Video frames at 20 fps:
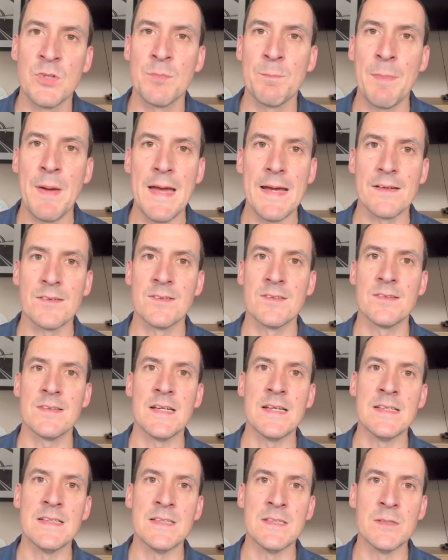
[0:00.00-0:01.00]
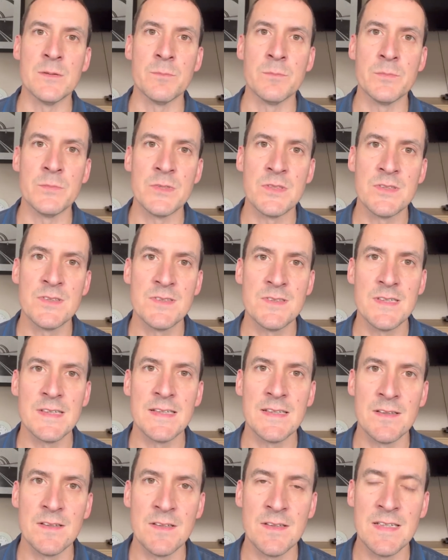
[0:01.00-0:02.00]
packed stadiums,
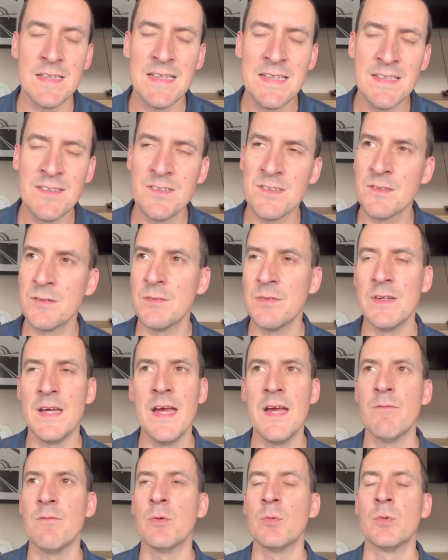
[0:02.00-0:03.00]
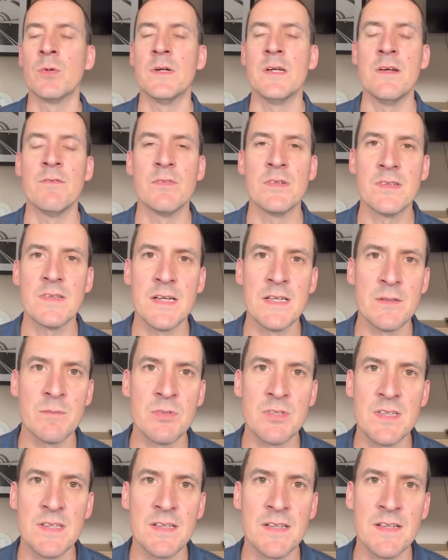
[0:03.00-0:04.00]
singing every stadium
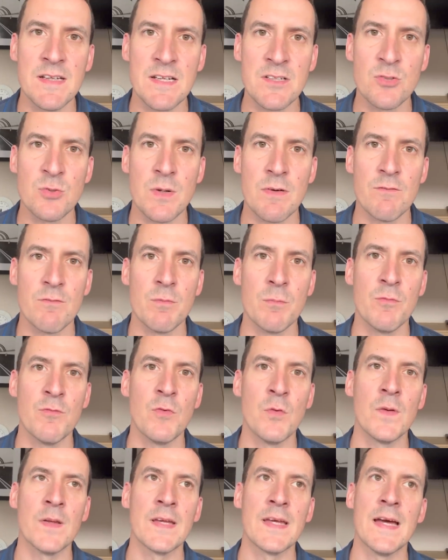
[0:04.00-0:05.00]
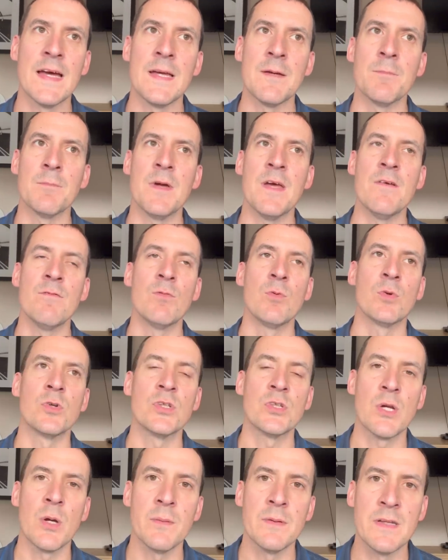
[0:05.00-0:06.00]
singing the national anthem before the game, everyone
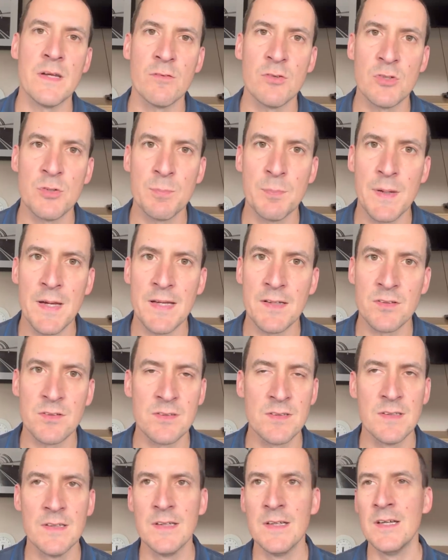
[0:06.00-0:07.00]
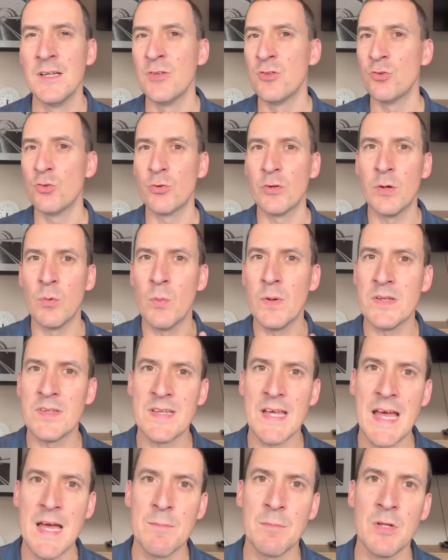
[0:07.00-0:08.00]
showing their respects. Saw it West
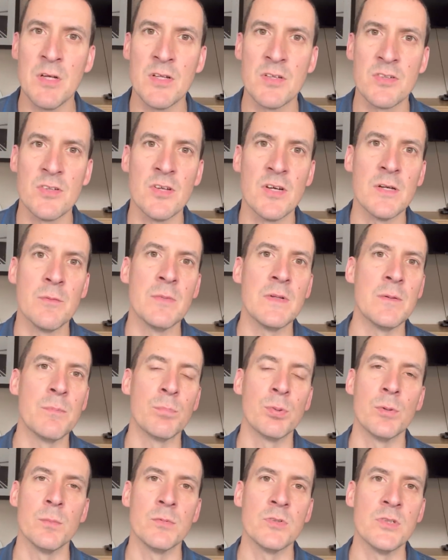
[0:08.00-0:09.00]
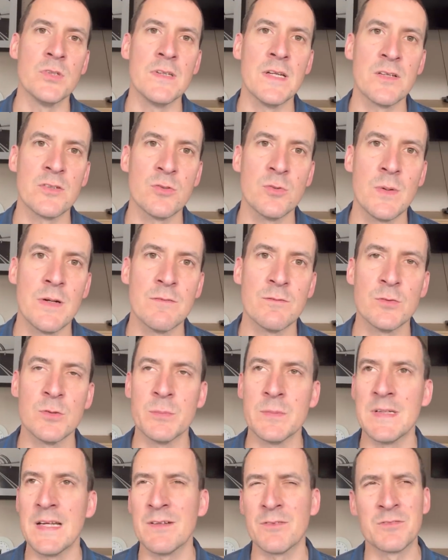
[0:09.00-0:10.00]
Ham last night with the impromptu national
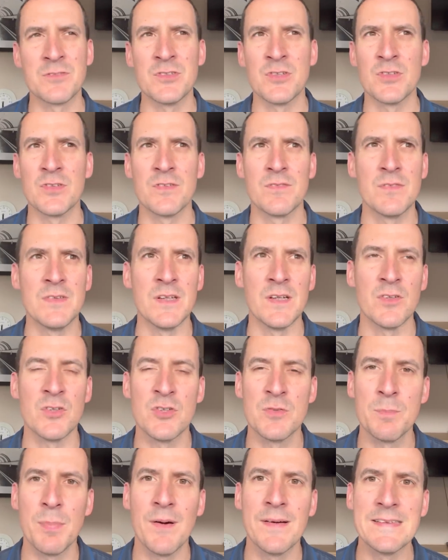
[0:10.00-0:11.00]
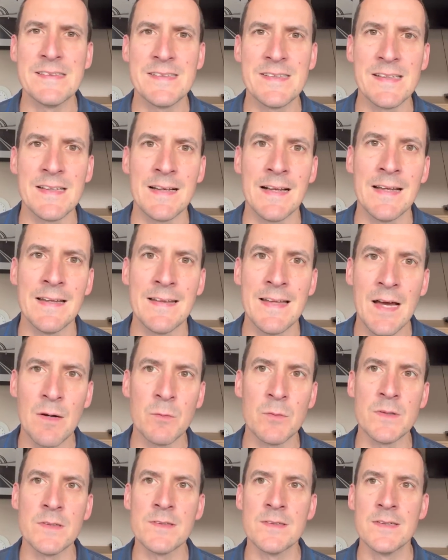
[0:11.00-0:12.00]
anthem, and how just, you know, spine tingling that
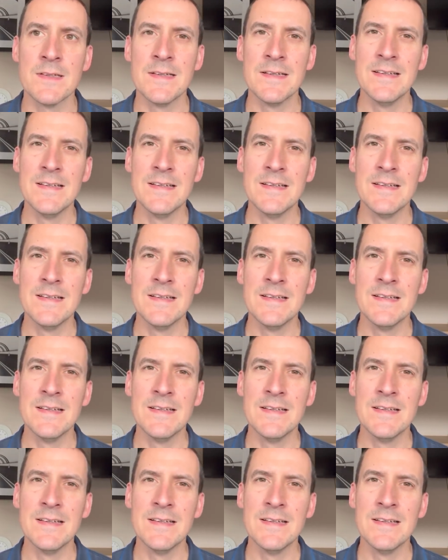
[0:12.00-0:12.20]
was.